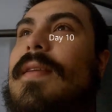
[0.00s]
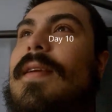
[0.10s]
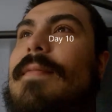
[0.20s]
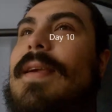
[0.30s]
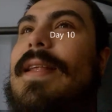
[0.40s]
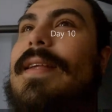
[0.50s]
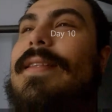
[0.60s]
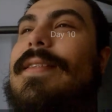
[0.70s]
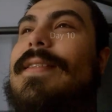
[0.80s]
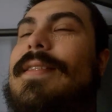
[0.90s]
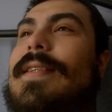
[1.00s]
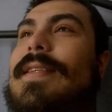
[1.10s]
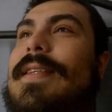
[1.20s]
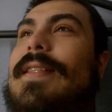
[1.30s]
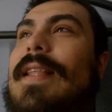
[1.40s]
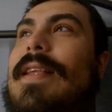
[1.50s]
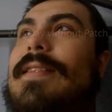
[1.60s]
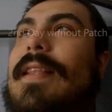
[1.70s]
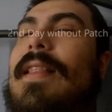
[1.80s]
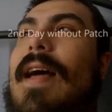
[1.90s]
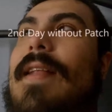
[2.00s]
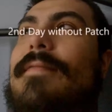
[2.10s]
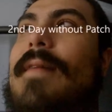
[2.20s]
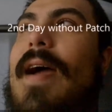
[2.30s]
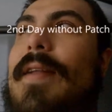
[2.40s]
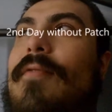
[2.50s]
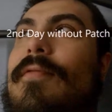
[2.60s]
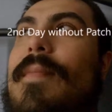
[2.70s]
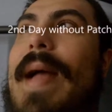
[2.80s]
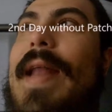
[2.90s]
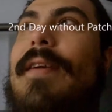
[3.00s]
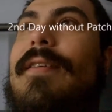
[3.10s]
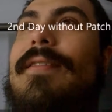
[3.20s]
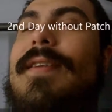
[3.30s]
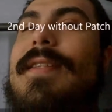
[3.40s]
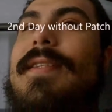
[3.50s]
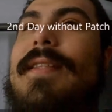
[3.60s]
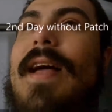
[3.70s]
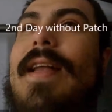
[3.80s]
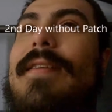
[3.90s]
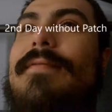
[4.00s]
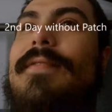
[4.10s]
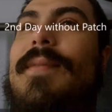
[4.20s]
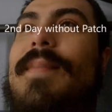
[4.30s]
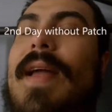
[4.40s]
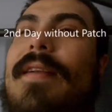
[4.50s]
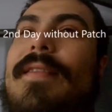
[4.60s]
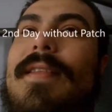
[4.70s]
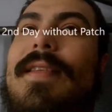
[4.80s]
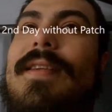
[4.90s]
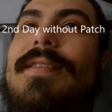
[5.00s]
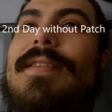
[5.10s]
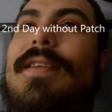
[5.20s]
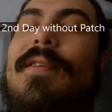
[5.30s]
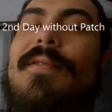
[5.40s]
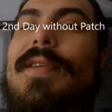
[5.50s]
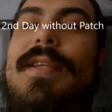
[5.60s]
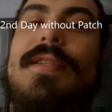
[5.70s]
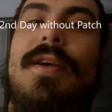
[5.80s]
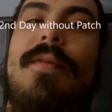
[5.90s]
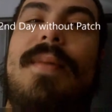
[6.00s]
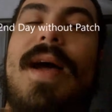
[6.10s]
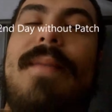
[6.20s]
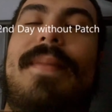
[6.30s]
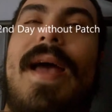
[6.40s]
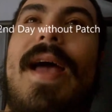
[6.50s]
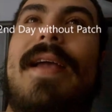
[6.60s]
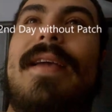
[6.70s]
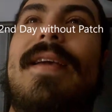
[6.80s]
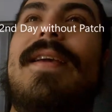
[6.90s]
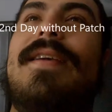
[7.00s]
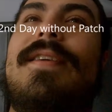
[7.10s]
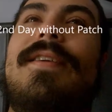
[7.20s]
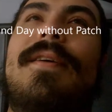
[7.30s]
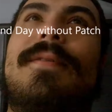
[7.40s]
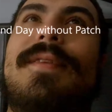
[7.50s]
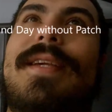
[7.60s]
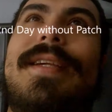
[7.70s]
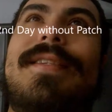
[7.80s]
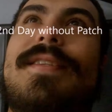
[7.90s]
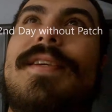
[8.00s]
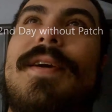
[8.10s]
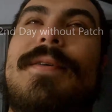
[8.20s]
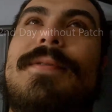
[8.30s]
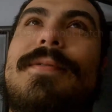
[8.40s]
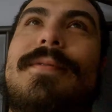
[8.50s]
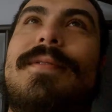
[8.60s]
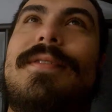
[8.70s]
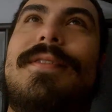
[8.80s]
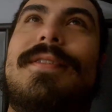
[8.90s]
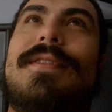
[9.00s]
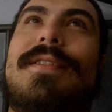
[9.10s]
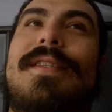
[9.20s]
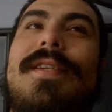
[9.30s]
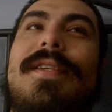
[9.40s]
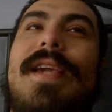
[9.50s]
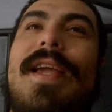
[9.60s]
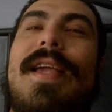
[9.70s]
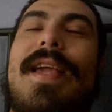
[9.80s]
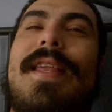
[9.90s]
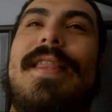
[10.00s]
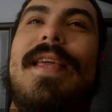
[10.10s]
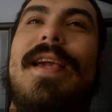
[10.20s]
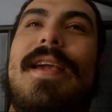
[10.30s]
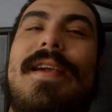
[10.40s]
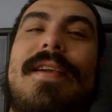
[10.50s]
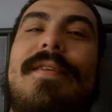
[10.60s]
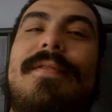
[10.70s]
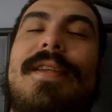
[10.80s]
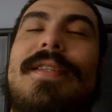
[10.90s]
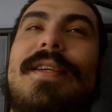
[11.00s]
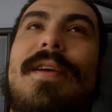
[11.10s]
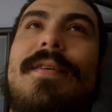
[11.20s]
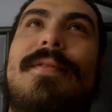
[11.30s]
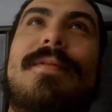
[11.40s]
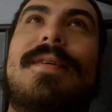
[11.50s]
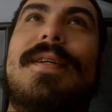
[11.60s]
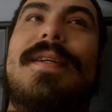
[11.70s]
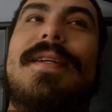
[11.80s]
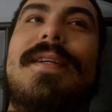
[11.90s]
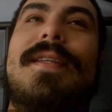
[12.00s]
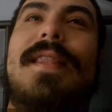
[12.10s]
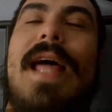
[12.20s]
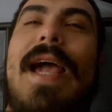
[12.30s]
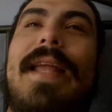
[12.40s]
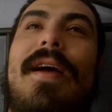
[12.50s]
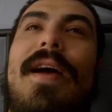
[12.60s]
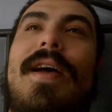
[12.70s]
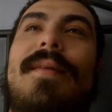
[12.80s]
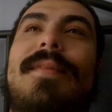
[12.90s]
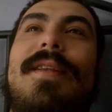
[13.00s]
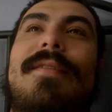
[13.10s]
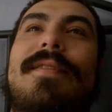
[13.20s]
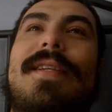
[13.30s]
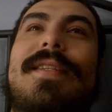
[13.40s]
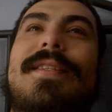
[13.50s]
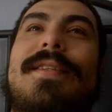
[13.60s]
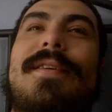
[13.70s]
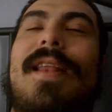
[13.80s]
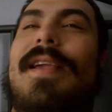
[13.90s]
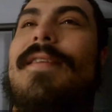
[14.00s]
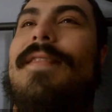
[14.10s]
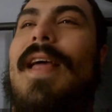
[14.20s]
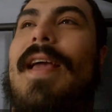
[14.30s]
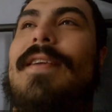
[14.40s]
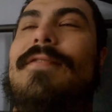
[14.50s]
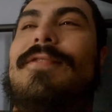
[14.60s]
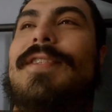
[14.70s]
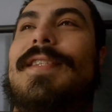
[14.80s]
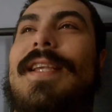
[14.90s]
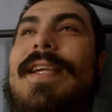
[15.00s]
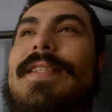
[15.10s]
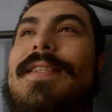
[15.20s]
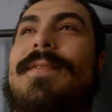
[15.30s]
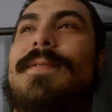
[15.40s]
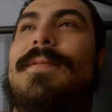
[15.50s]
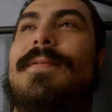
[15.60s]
mean it's a lot of mind over matter. It's a lot of you're better than this. You don't need to go buy a pack. You don't need to go get anything. You don't need to go light up. You don't need to do any of that. You just need to